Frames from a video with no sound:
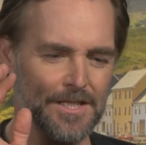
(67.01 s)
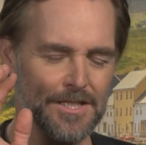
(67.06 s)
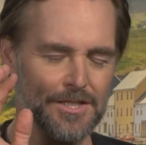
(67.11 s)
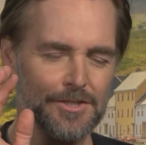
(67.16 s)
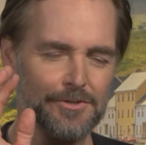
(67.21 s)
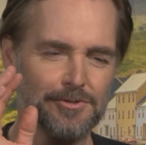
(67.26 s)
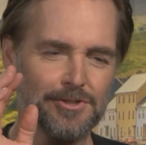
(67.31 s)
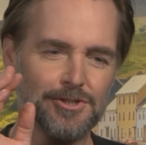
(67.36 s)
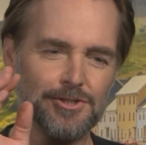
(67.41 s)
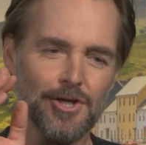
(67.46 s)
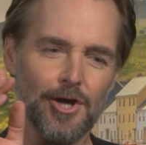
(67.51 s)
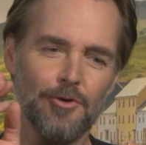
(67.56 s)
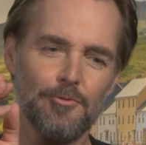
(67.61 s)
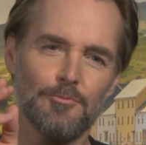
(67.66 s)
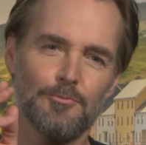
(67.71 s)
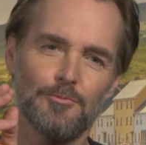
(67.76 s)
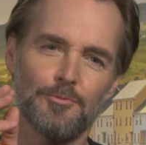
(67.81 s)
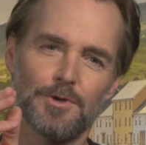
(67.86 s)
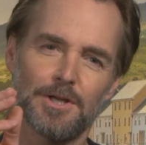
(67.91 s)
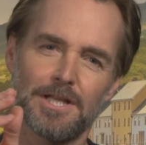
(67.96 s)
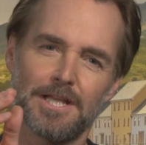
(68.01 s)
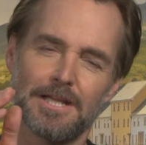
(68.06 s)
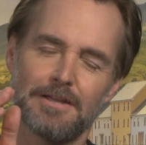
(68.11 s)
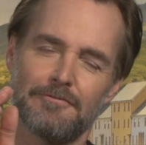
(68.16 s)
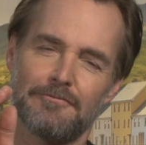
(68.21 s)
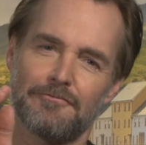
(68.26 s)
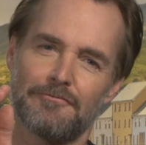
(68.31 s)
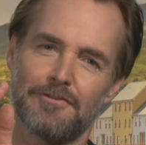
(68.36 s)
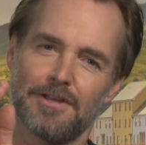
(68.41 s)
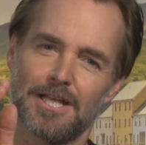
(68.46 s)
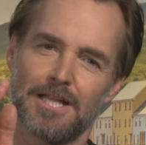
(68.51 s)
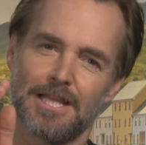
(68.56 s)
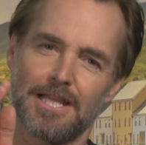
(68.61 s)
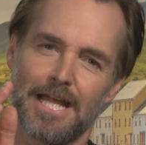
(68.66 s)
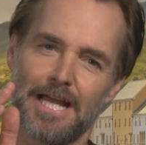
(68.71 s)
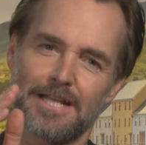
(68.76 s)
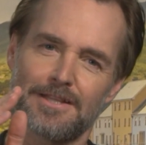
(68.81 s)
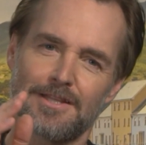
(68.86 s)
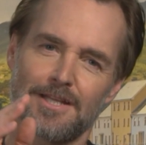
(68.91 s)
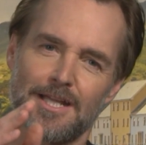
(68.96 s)
you don't really feel
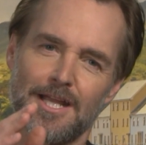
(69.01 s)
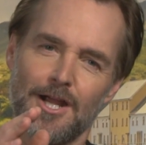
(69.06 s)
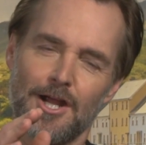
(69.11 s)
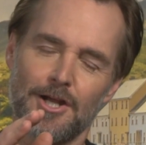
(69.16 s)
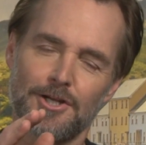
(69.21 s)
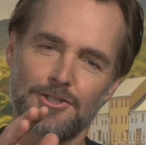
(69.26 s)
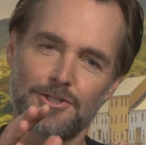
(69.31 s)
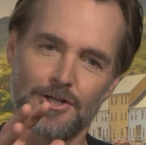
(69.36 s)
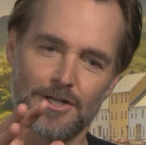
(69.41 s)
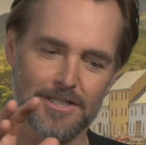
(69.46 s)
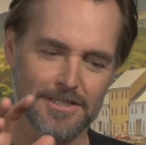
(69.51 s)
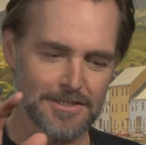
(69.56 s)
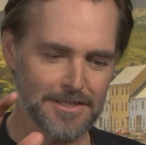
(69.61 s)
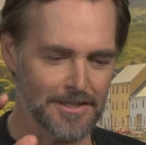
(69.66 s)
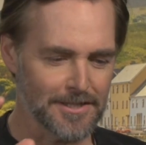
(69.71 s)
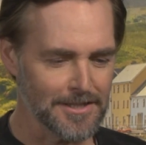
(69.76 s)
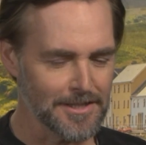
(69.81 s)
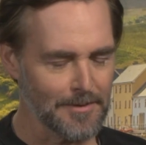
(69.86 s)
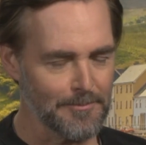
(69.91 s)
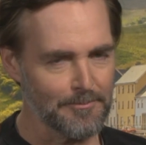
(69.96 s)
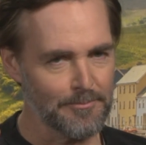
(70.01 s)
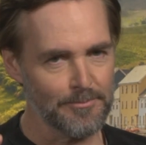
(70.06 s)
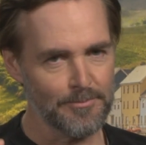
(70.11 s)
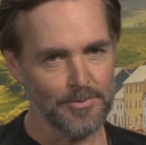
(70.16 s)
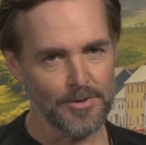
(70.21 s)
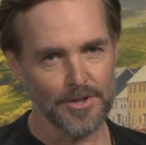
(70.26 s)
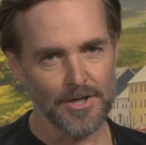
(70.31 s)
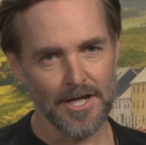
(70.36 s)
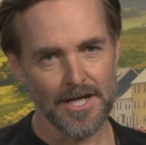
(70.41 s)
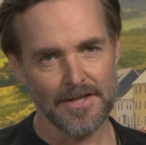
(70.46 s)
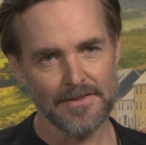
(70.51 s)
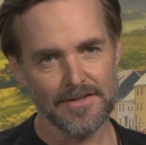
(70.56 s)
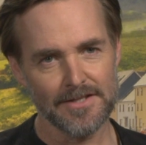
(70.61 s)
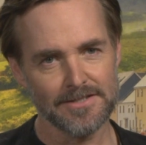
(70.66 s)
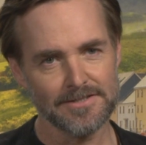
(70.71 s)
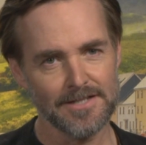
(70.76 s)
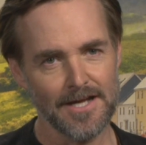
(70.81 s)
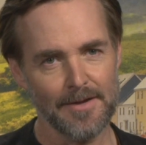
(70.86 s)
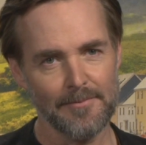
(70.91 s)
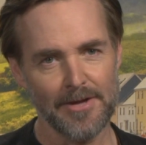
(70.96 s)
like the character until you put on the
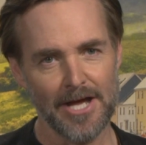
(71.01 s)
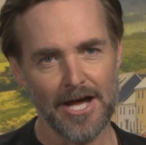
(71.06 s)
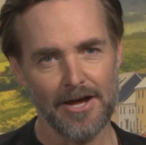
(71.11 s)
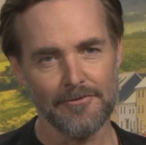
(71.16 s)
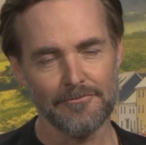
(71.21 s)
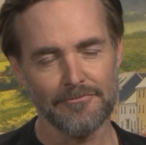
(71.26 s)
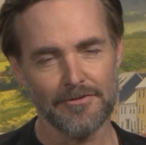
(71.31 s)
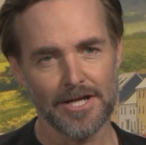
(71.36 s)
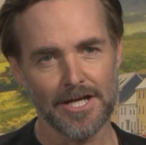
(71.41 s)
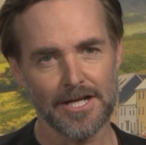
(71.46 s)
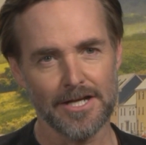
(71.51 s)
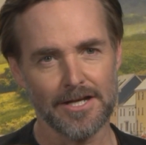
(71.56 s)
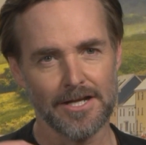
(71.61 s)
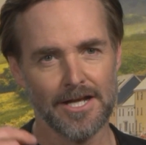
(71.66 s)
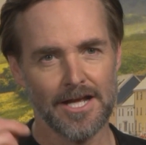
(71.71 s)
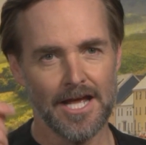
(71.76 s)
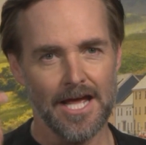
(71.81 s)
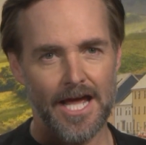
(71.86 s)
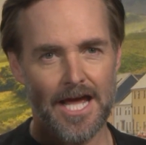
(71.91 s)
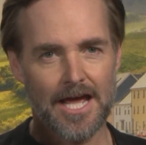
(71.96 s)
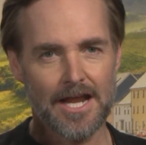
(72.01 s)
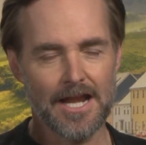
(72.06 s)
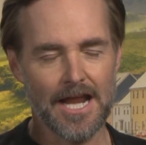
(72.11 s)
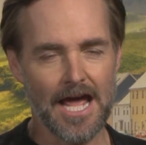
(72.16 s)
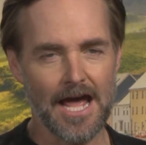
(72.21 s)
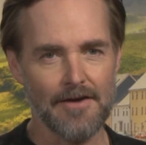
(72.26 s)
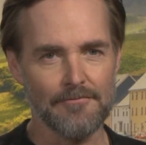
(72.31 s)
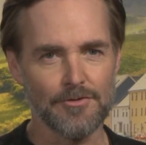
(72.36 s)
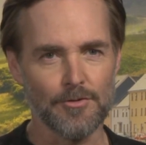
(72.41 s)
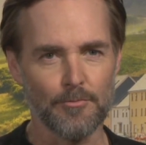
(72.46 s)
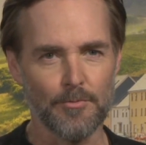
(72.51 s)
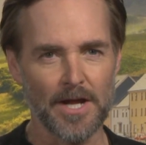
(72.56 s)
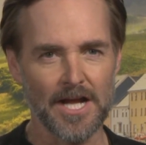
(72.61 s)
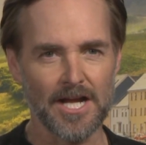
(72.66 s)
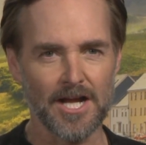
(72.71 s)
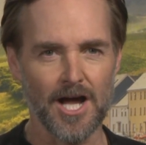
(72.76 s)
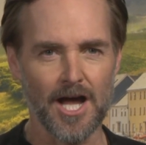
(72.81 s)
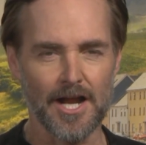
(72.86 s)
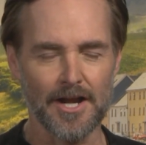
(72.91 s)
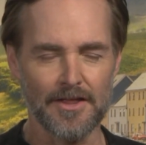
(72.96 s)
dumb mm, outfit yeah. and have the
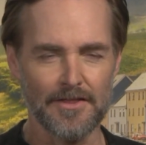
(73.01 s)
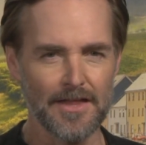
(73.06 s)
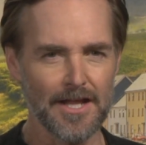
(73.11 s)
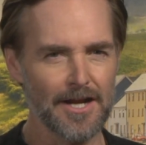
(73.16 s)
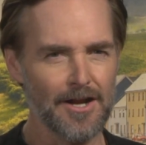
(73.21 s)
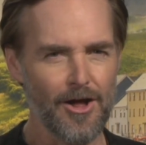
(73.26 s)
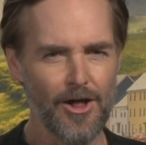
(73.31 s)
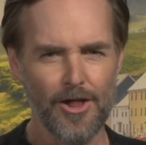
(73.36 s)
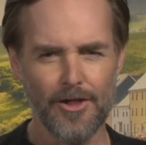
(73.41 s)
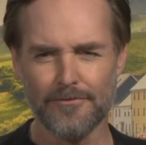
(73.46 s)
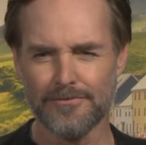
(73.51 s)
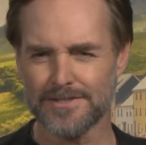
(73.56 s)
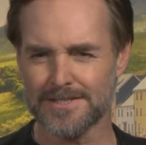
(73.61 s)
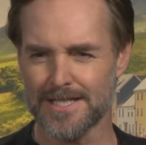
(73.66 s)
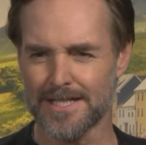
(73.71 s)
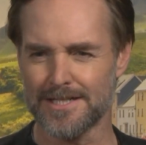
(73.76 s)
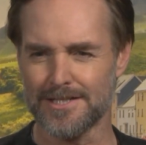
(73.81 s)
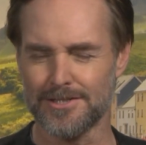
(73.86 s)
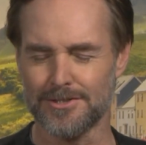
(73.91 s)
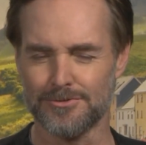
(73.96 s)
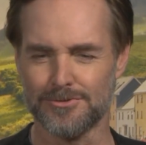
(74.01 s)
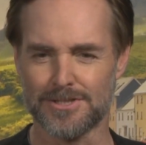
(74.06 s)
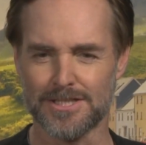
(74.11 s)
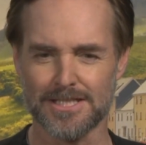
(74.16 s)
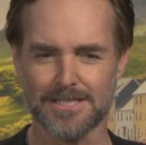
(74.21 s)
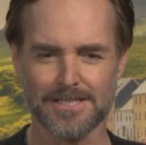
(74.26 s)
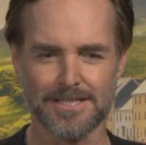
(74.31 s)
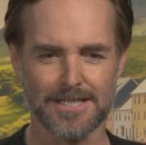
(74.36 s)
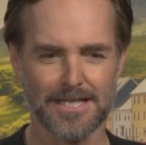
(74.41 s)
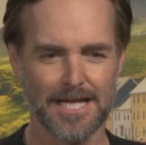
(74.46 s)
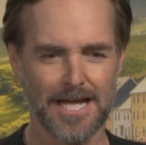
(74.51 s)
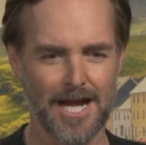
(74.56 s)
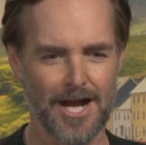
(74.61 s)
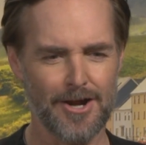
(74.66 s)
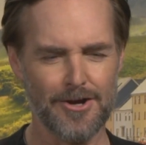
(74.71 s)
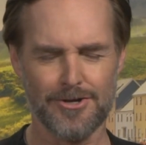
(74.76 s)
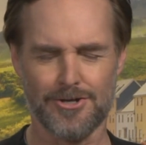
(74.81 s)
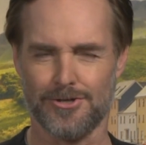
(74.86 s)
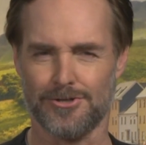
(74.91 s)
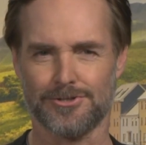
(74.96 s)
wig on and then all of a sudden you just
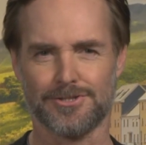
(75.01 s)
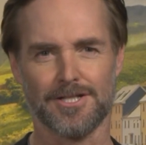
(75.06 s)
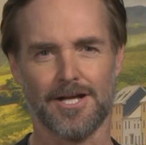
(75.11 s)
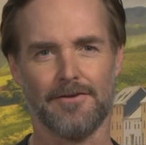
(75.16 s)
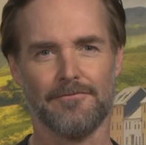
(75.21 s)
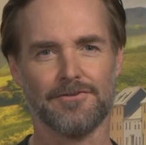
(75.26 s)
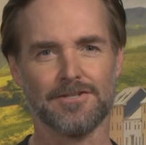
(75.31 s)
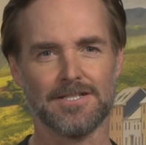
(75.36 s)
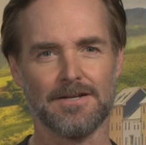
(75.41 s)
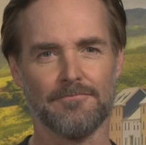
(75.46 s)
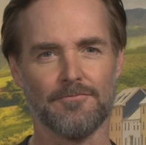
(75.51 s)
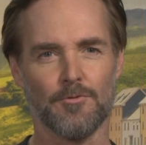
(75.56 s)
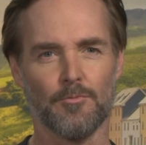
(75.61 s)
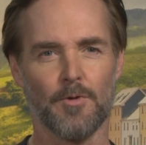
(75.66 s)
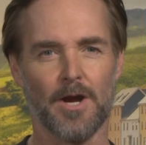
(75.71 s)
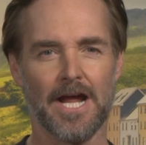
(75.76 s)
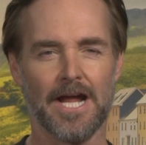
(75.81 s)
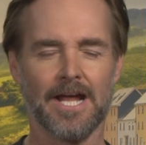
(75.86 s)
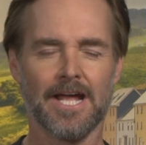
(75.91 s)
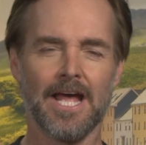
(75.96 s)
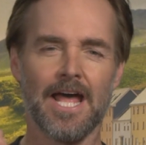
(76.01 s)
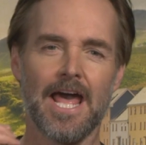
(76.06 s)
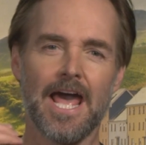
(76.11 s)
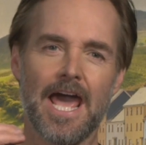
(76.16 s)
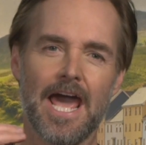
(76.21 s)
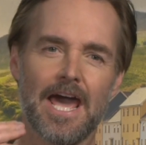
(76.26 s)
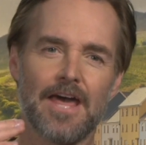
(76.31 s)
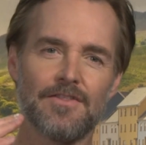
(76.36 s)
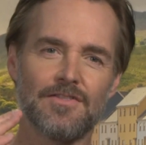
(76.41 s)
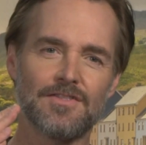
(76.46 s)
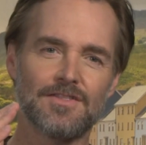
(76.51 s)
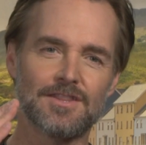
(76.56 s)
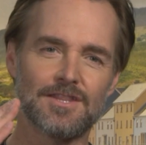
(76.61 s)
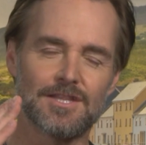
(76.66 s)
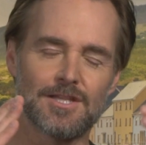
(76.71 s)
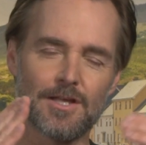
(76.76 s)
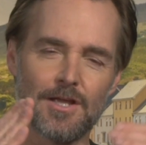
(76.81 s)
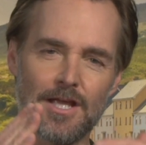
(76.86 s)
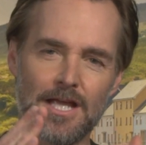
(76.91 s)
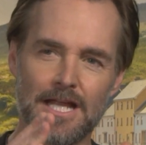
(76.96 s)
carry yourself a different way and
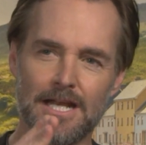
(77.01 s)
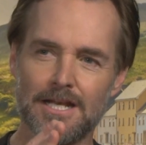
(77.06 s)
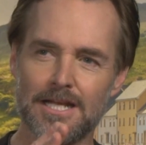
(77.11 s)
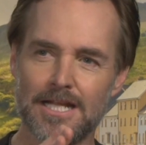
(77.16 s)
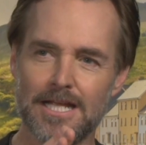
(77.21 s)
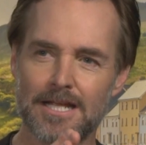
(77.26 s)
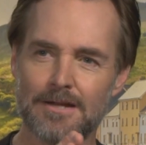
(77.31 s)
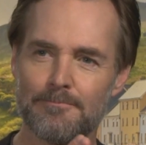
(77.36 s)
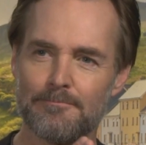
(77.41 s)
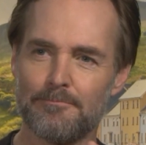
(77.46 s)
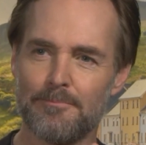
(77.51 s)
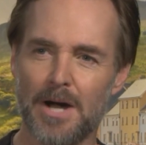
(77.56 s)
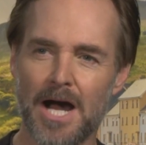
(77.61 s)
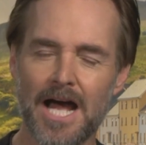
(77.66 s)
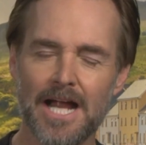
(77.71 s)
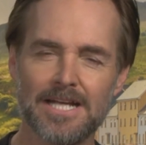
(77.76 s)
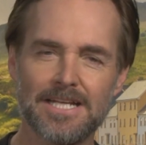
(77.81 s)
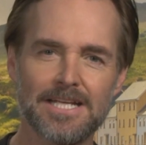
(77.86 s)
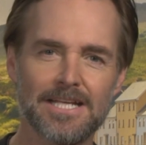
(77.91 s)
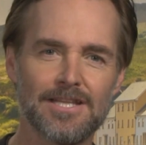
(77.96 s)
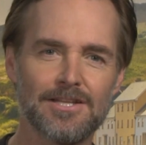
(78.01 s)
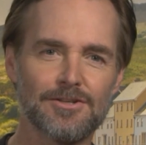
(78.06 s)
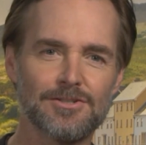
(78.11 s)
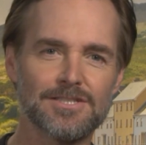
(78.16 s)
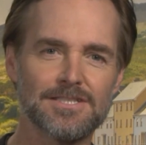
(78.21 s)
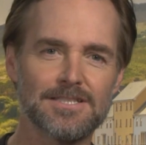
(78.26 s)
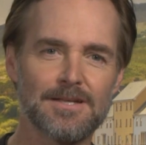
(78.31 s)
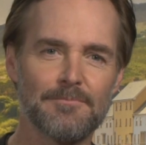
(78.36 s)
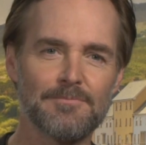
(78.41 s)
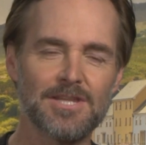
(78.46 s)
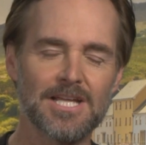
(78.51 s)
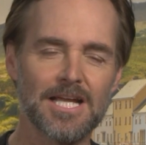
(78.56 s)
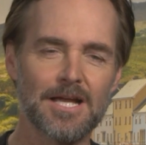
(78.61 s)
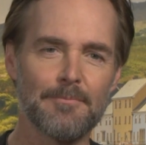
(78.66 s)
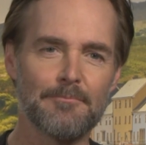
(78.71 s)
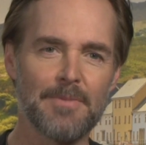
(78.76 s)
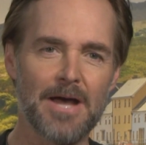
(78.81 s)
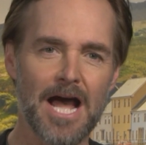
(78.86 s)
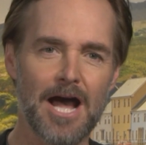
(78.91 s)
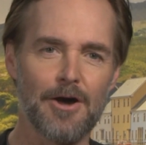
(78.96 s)
in in bodkin there's something
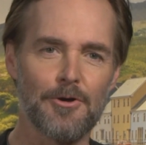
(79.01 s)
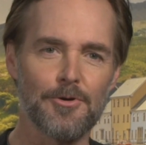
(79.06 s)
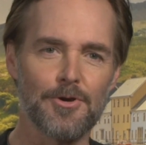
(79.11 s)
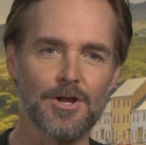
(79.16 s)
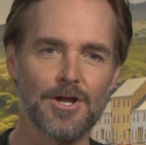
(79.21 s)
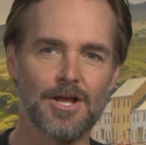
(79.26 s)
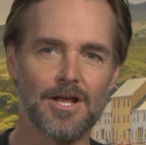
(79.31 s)
about